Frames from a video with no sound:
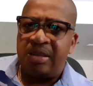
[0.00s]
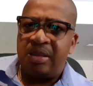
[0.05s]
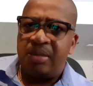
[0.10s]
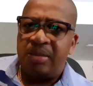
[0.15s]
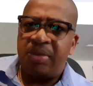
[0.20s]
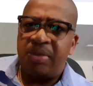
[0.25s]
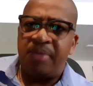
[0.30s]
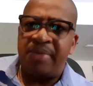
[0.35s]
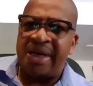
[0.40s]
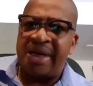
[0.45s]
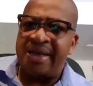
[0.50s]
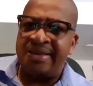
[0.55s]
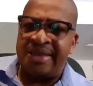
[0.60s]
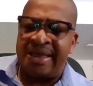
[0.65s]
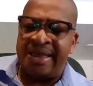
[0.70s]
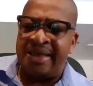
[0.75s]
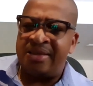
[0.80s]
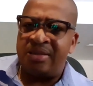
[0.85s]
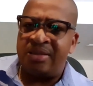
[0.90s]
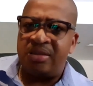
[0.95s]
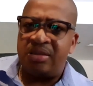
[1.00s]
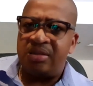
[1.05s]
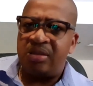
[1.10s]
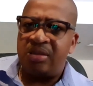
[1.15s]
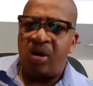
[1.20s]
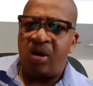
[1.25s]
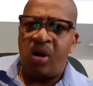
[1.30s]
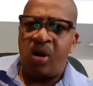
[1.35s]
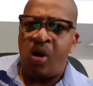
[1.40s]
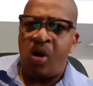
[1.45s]
but by then
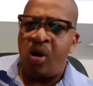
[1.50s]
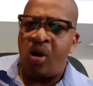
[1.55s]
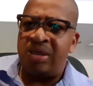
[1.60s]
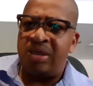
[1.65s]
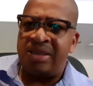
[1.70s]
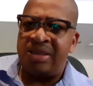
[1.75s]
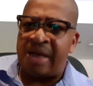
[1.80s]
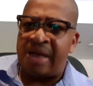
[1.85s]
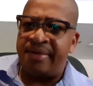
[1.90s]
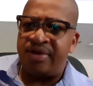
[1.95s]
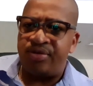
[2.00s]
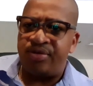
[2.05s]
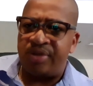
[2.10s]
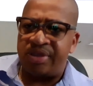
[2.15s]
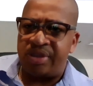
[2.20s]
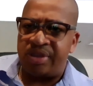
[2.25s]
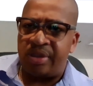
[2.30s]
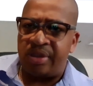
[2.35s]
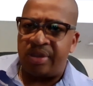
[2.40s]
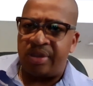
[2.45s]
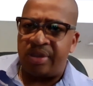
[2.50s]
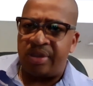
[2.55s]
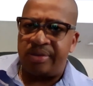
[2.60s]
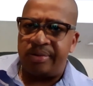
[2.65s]
all the damage was done.